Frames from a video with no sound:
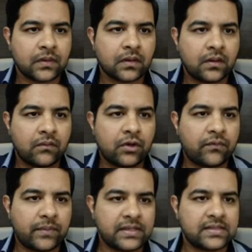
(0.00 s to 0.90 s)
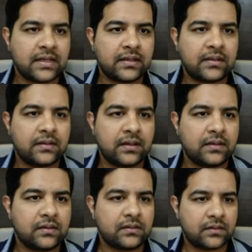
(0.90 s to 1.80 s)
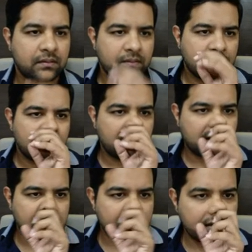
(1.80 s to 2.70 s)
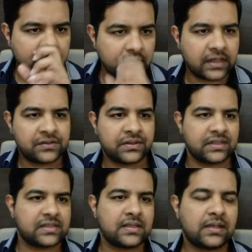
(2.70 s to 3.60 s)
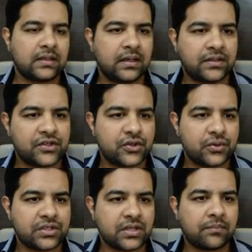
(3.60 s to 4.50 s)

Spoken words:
one of my site and hit enter. As you can see, it shows up